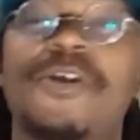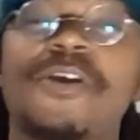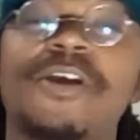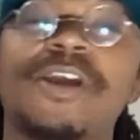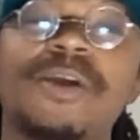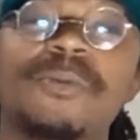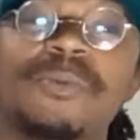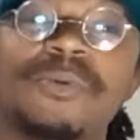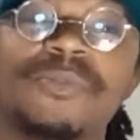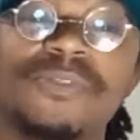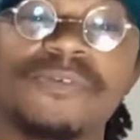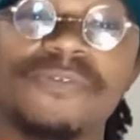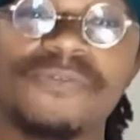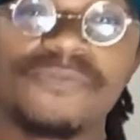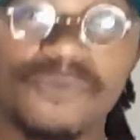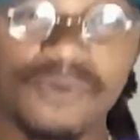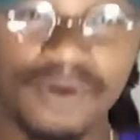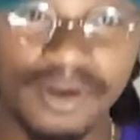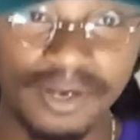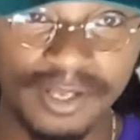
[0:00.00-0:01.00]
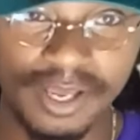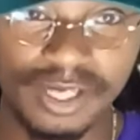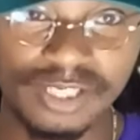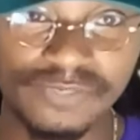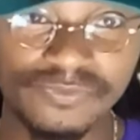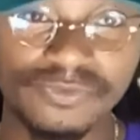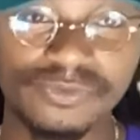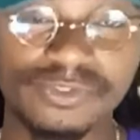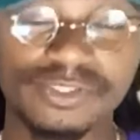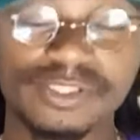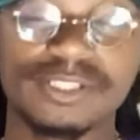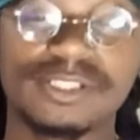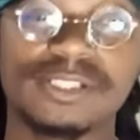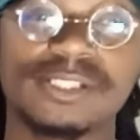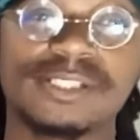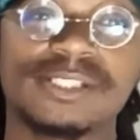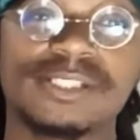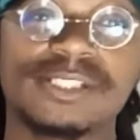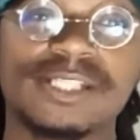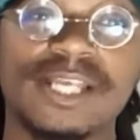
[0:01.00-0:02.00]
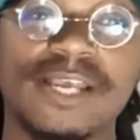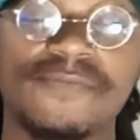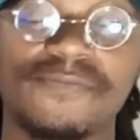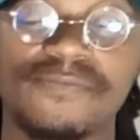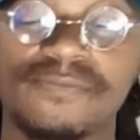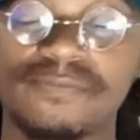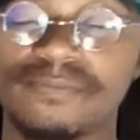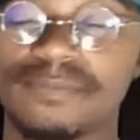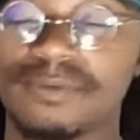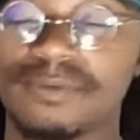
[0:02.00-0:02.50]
We are here with the 49ers versus the San...